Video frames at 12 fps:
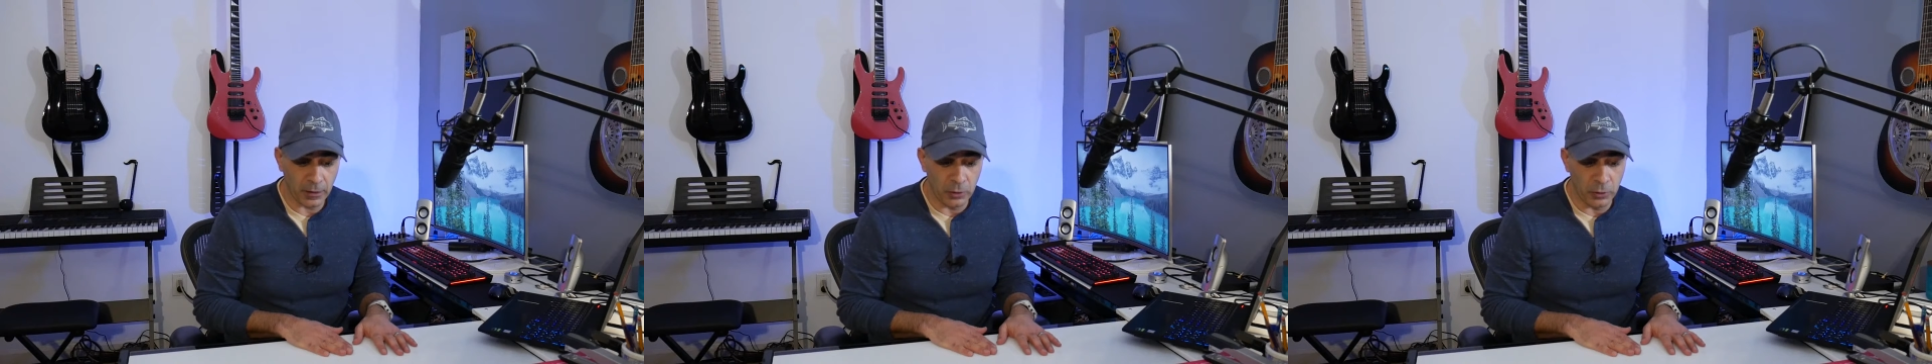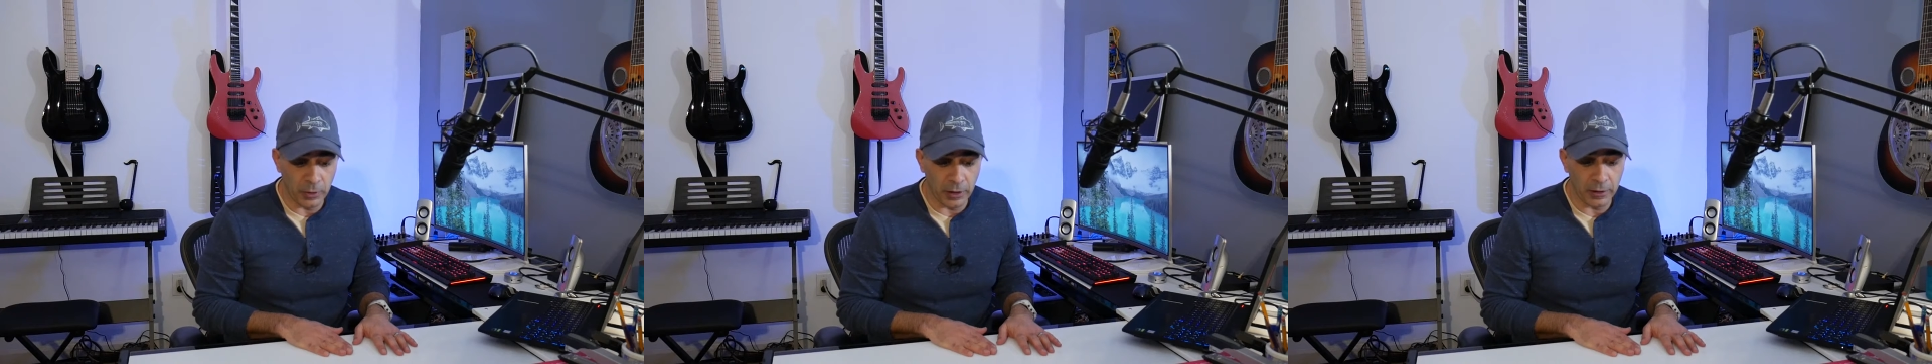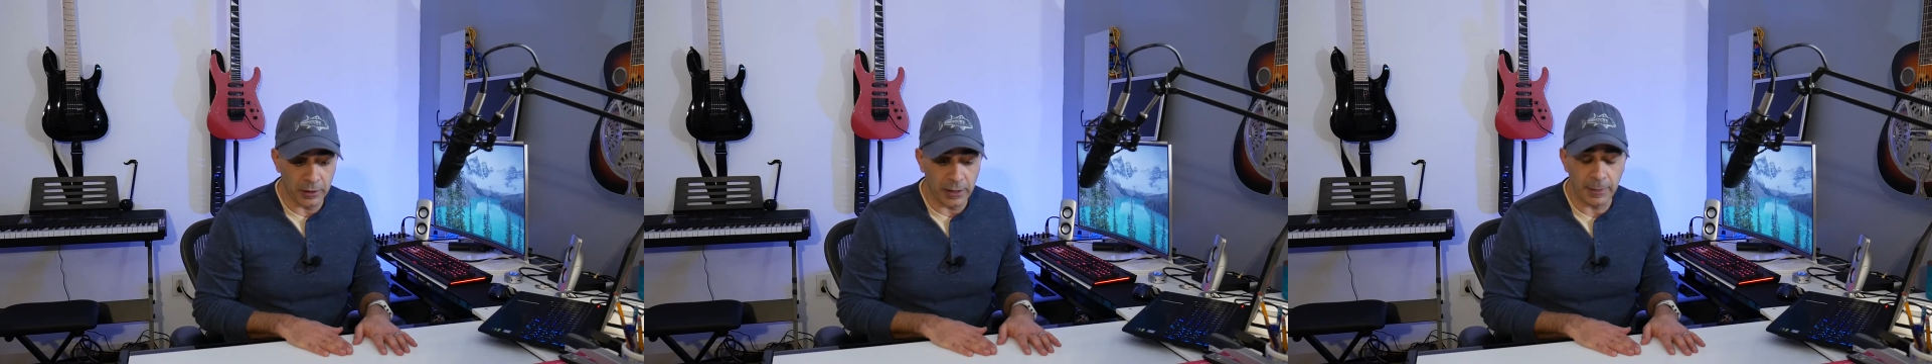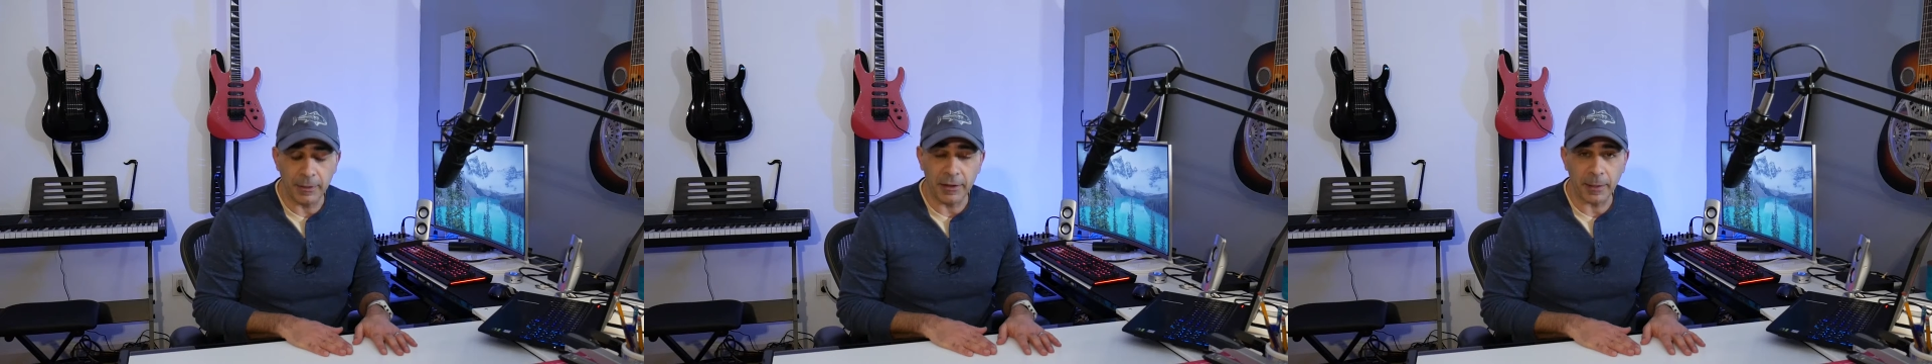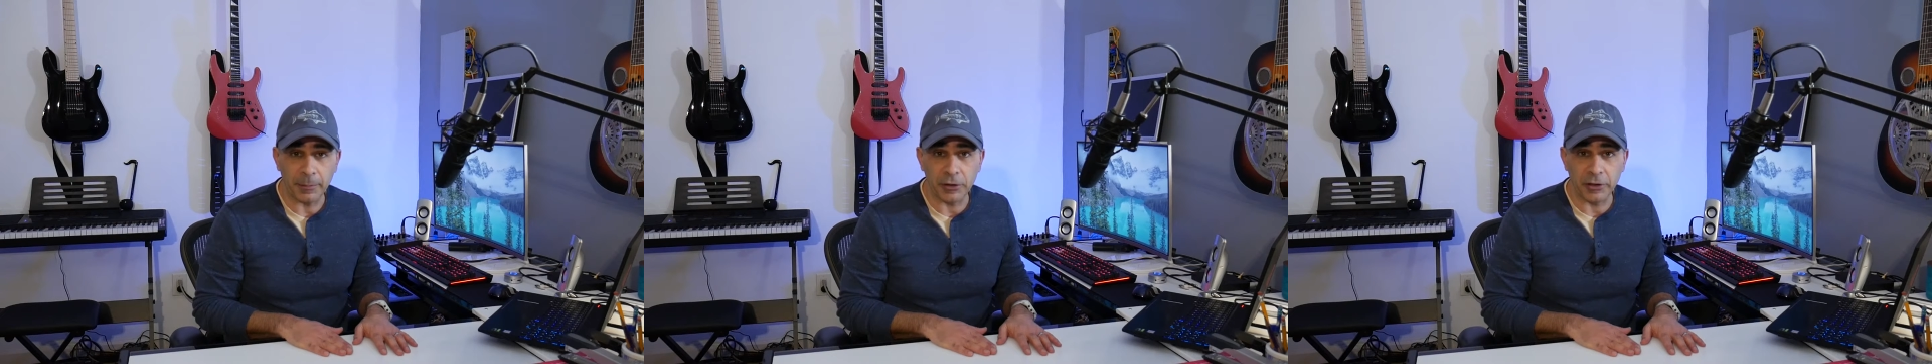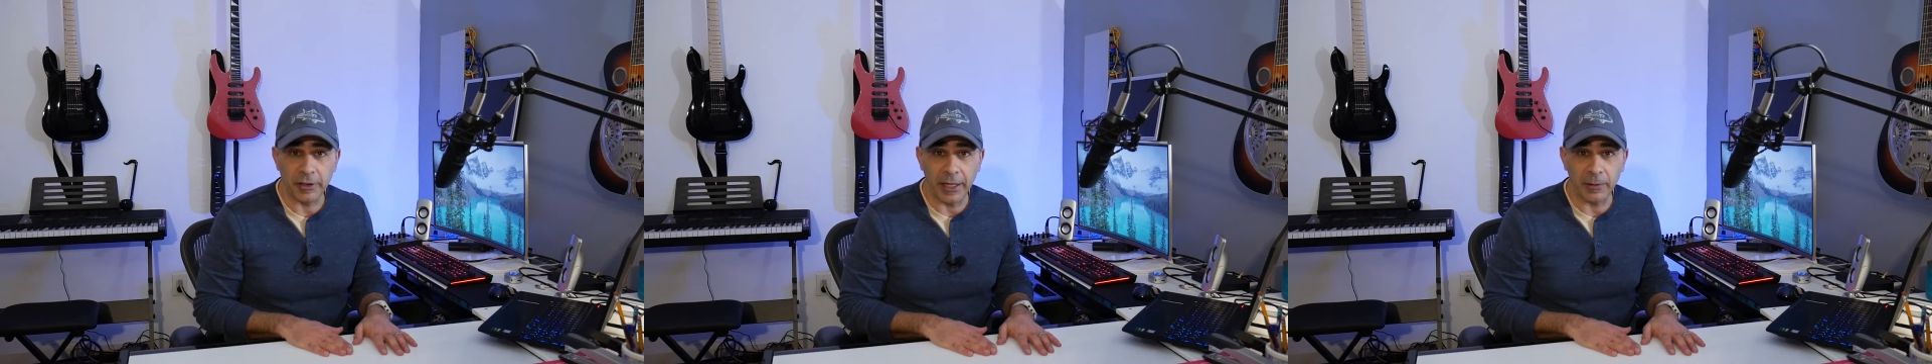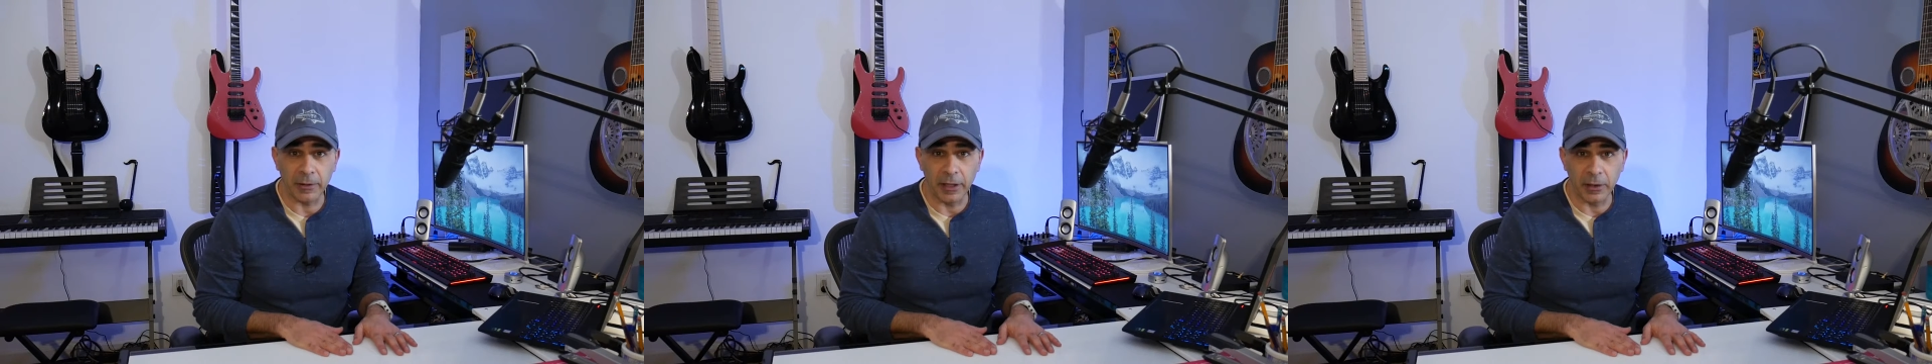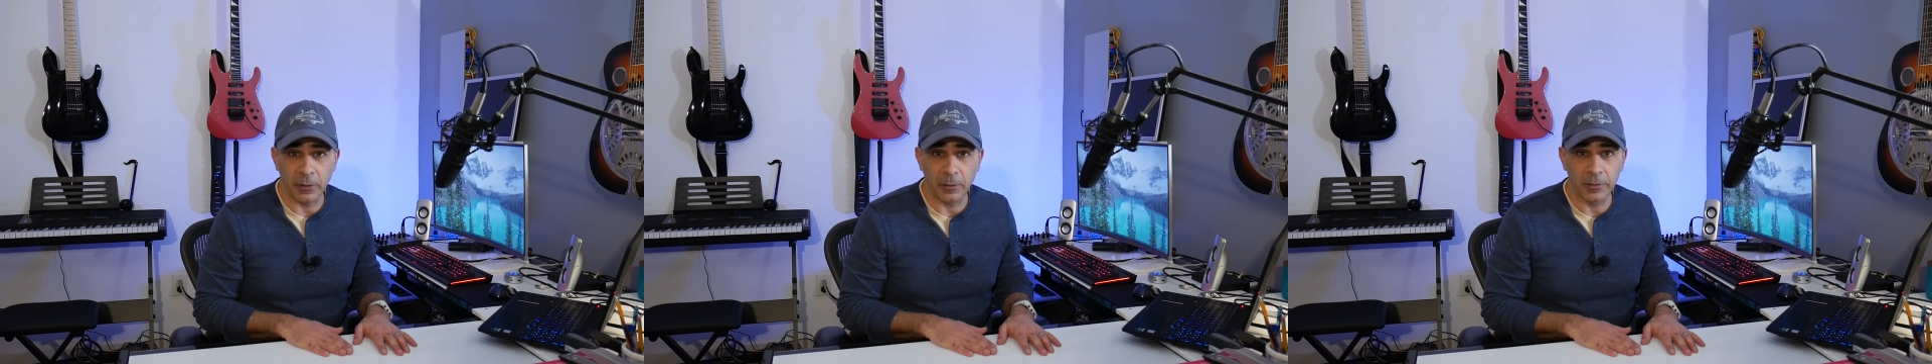you can keep the temperature down
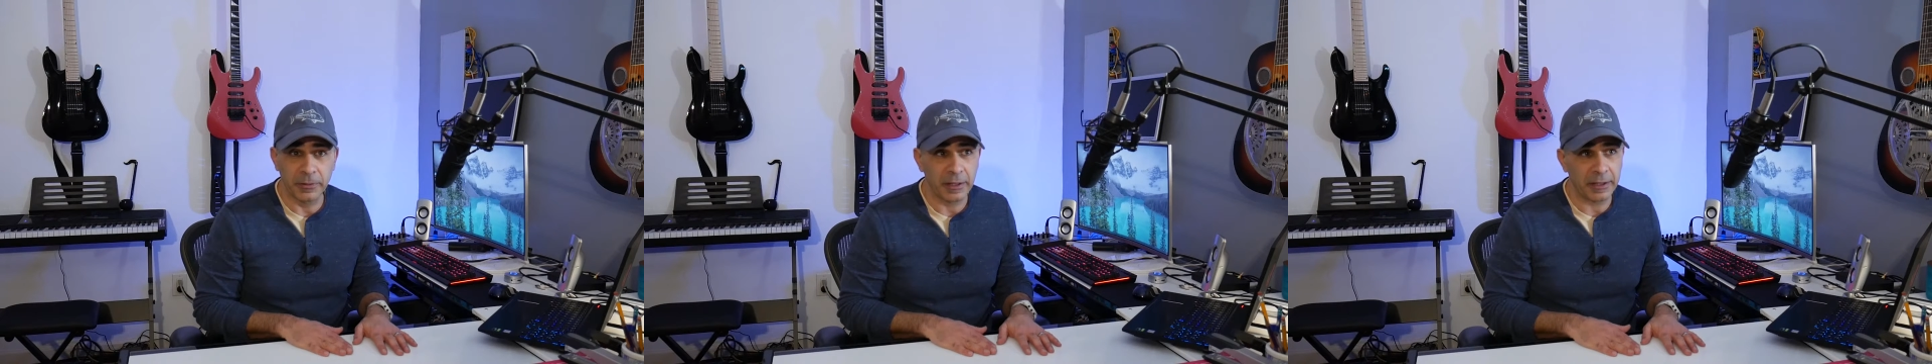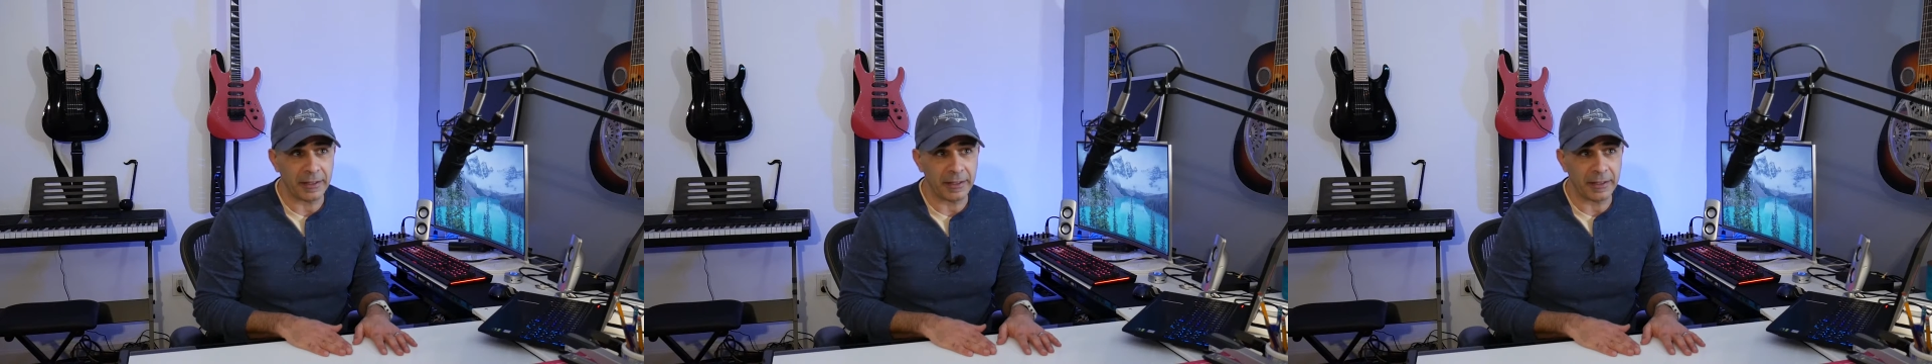low,